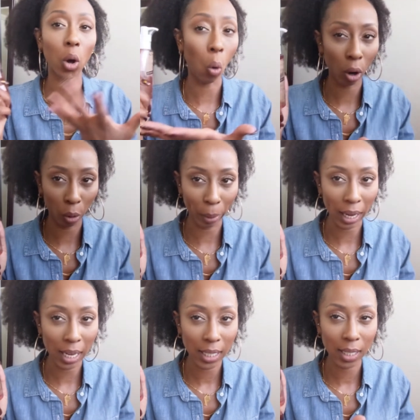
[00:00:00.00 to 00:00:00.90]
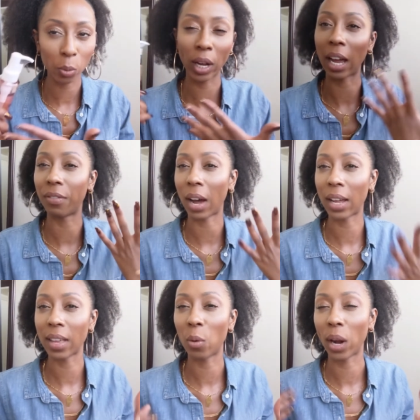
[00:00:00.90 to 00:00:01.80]
oil based when i
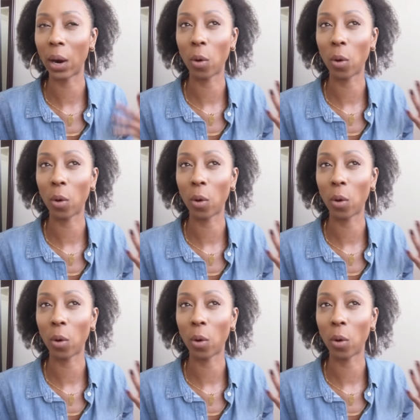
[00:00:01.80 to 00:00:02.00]
find that when i